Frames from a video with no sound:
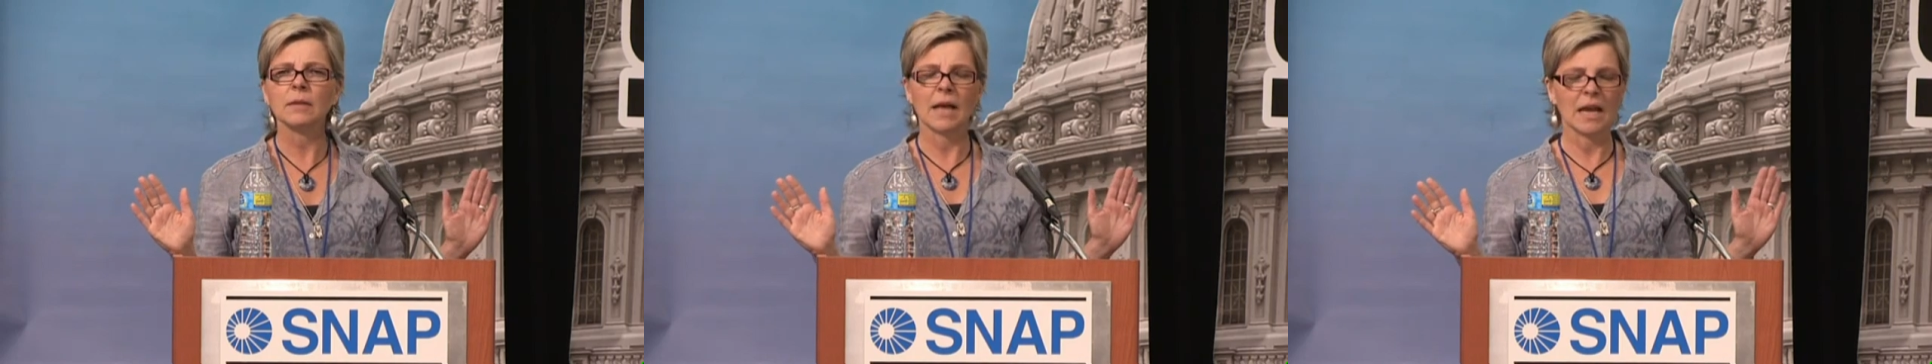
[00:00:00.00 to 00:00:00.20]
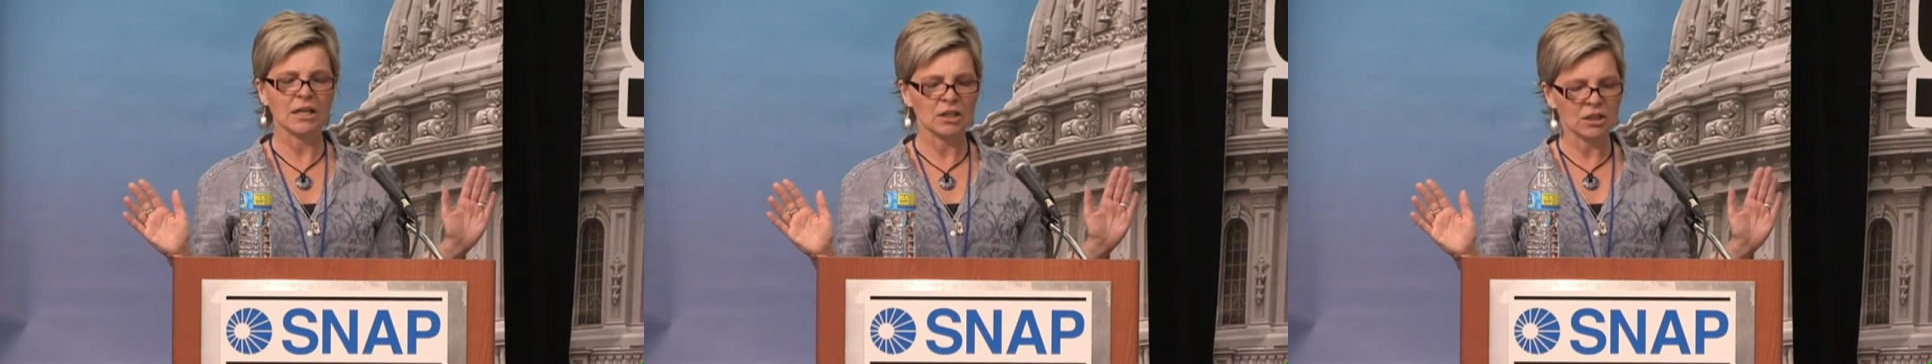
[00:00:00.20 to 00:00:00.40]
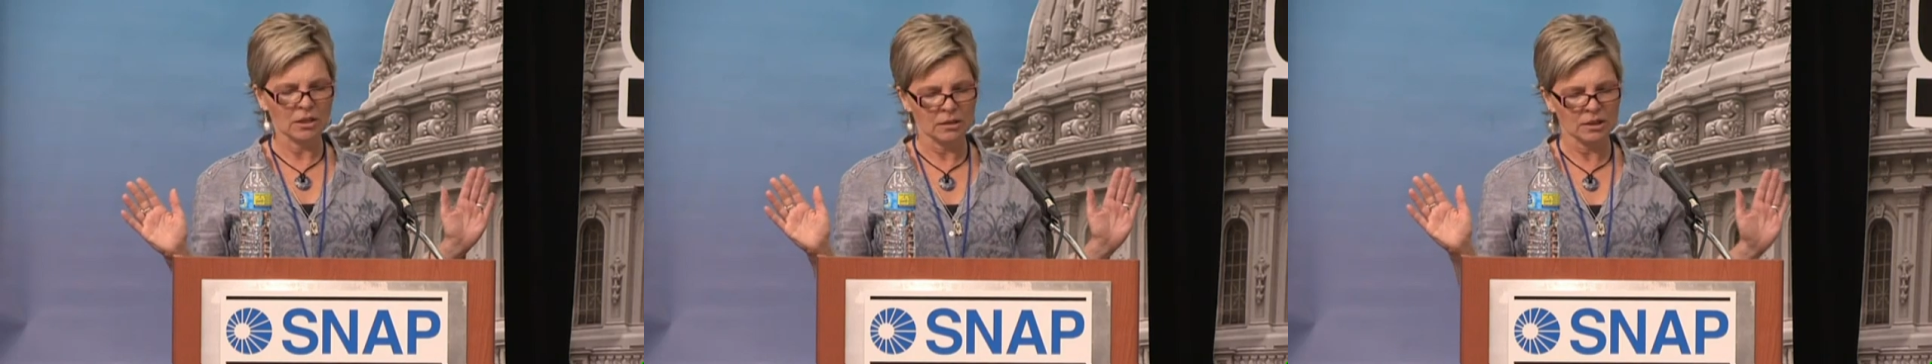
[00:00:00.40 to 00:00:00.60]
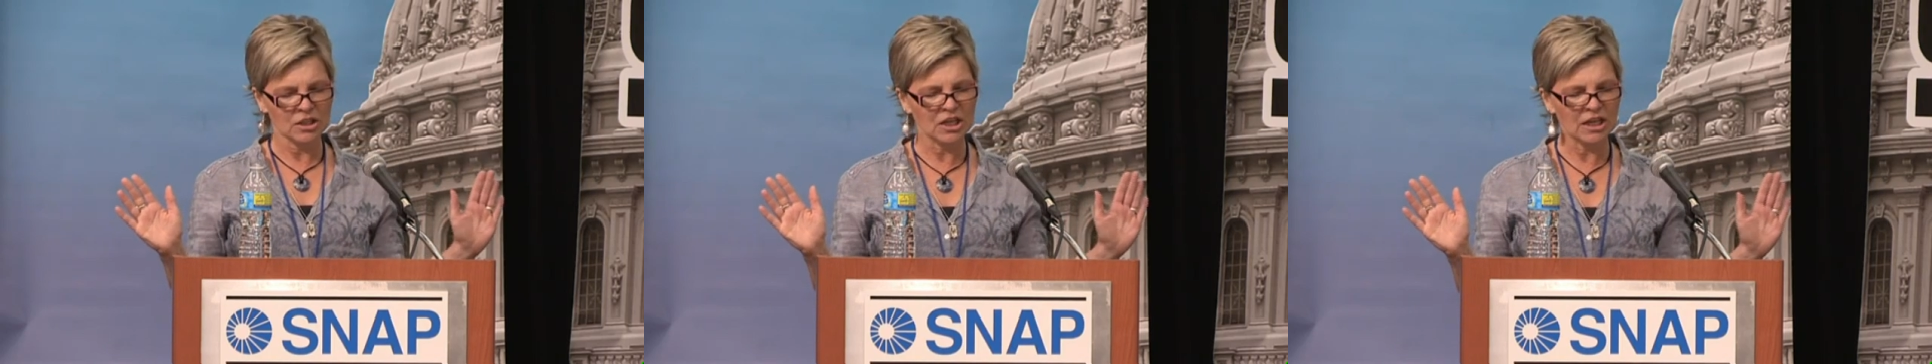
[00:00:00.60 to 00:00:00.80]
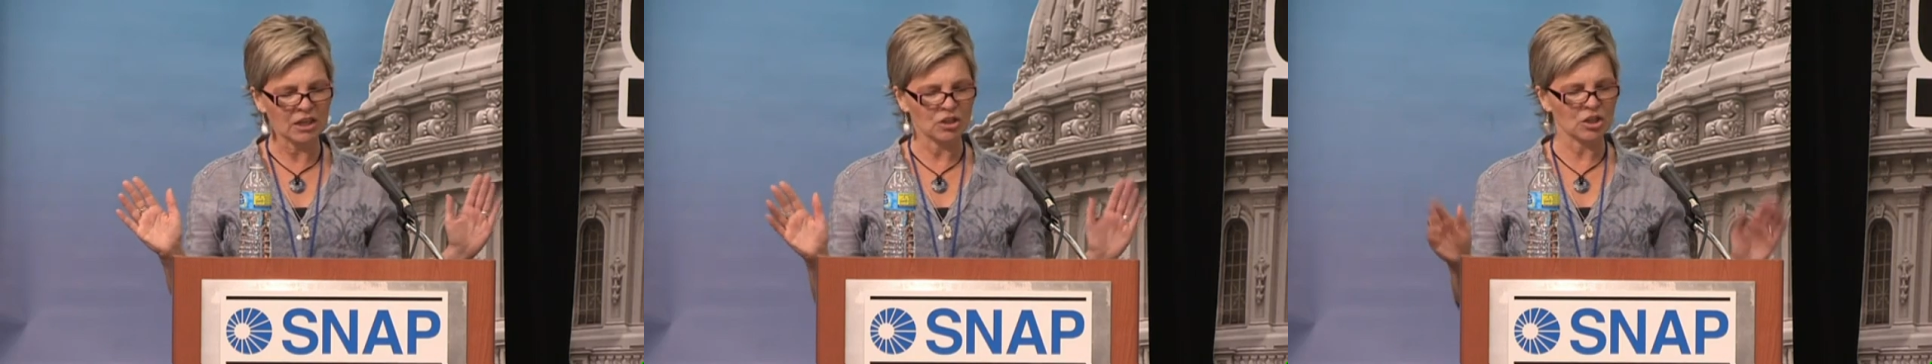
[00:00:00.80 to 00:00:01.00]
and
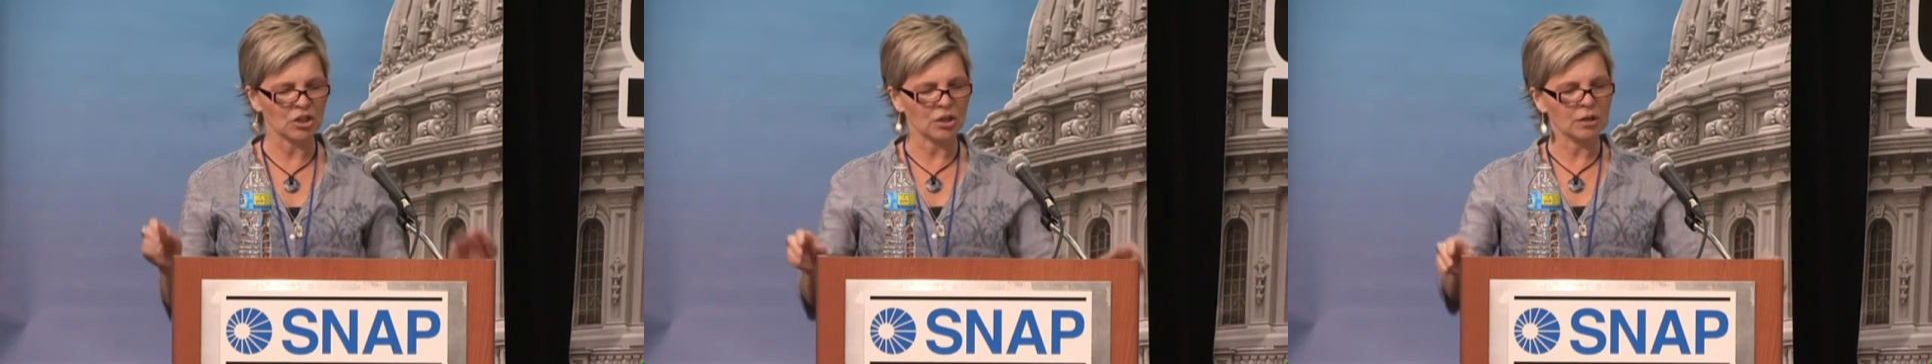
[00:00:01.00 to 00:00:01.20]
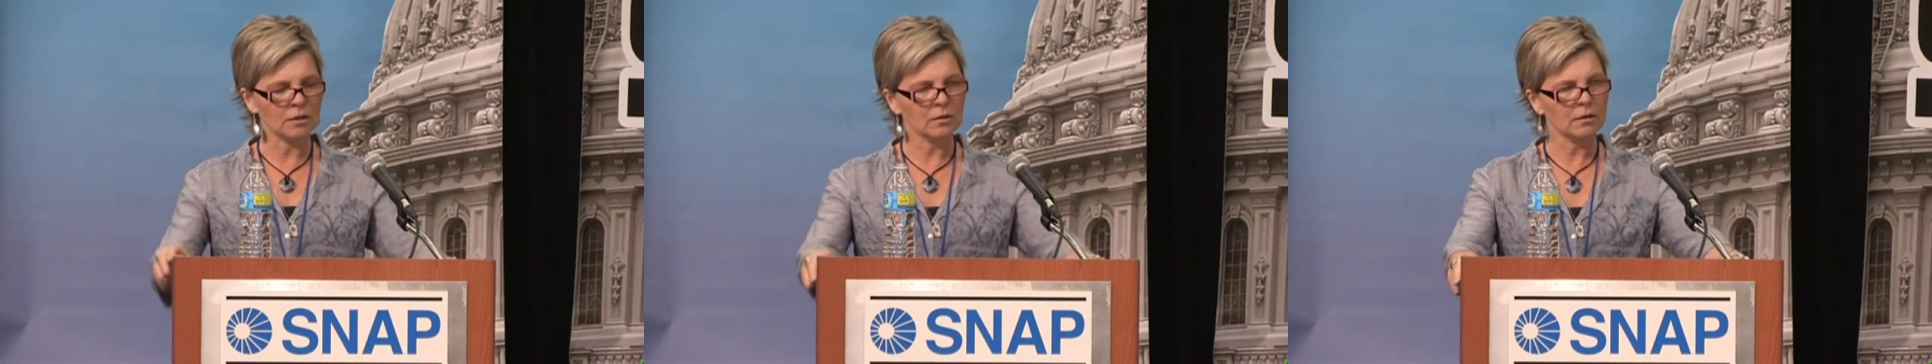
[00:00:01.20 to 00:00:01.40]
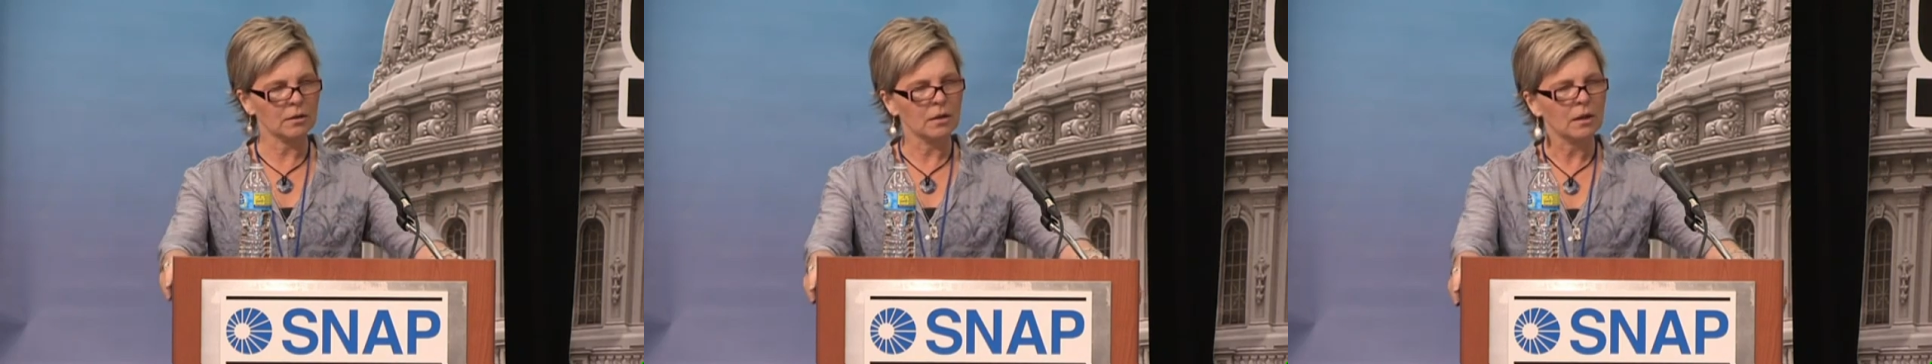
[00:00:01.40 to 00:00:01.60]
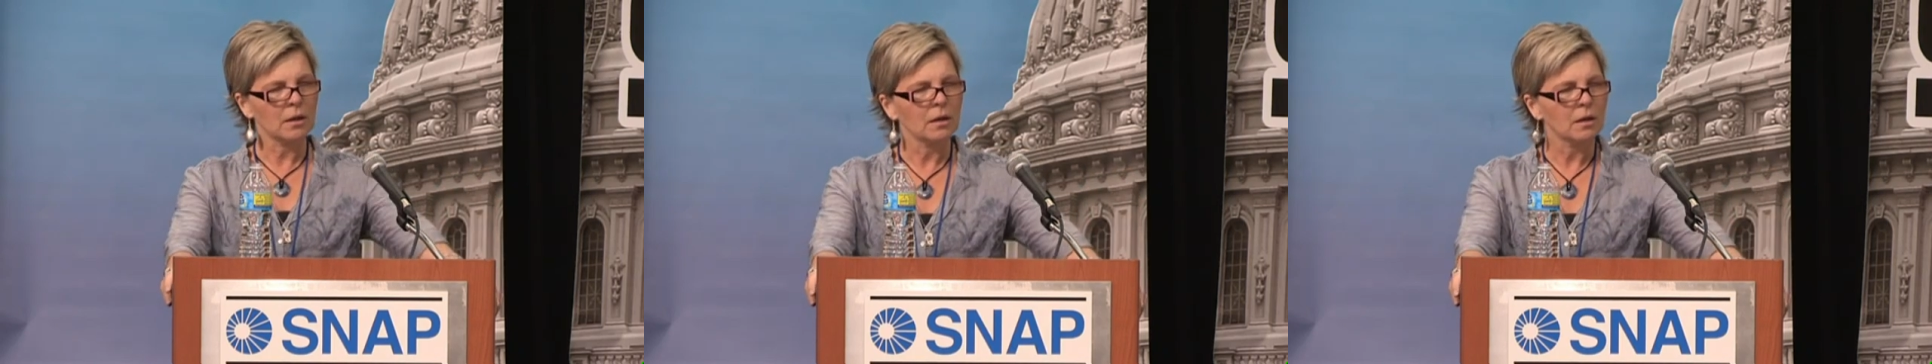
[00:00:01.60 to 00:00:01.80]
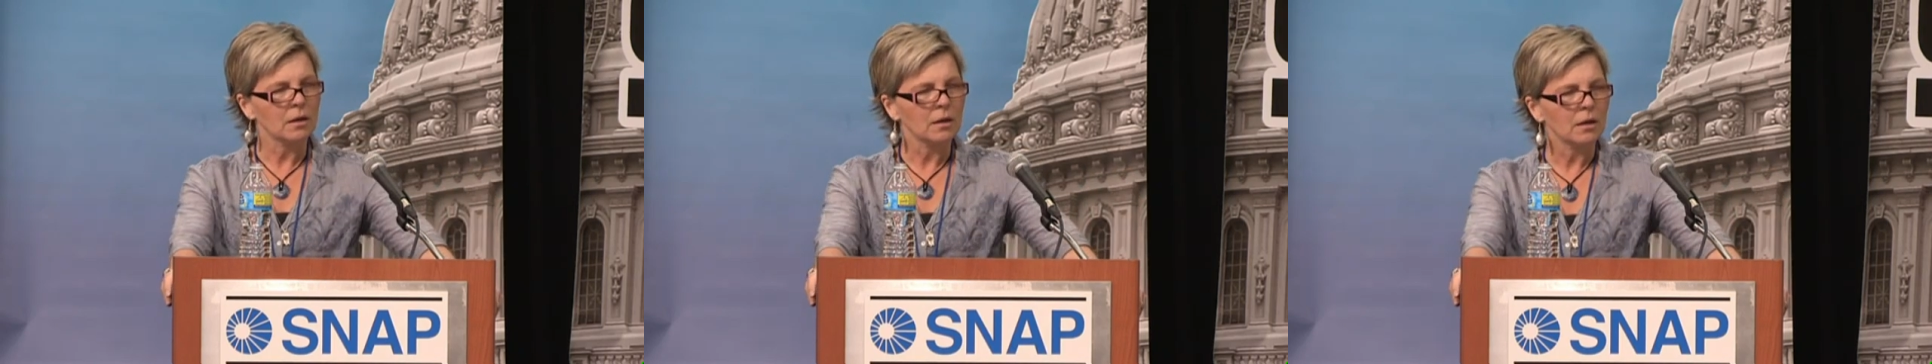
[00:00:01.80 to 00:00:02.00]
teacher.
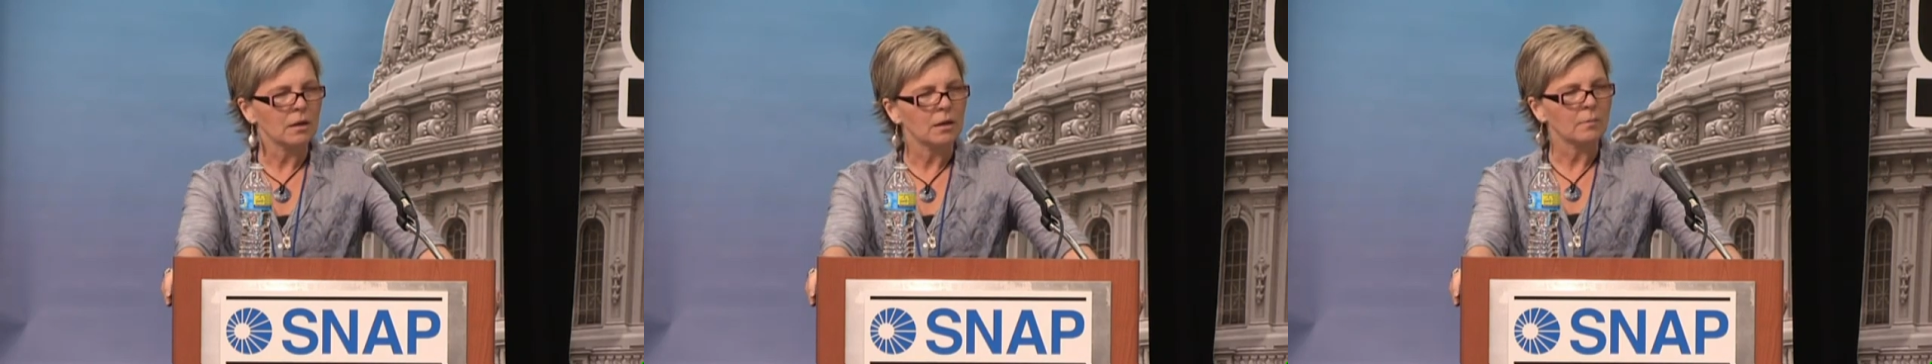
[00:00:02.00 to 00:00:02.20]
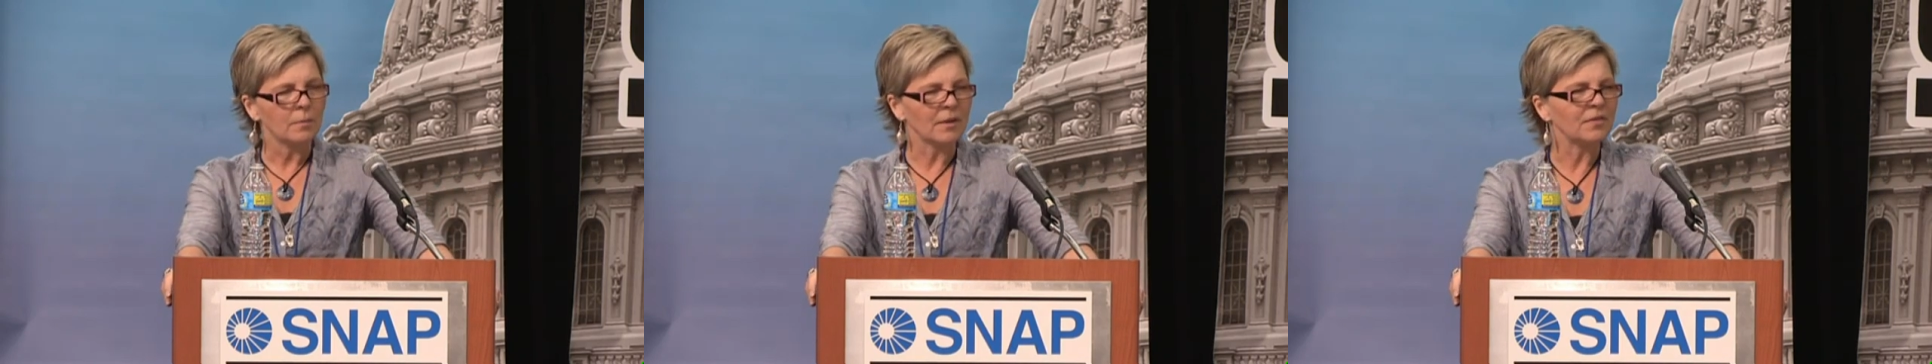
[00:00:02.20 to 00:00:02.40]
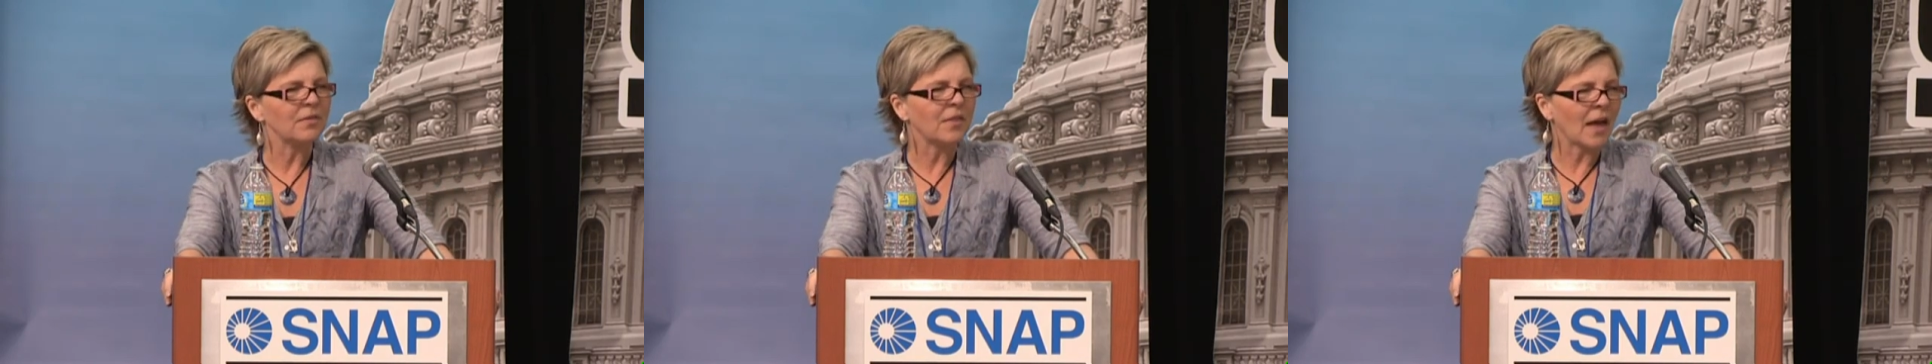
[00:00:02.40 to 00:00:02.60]
But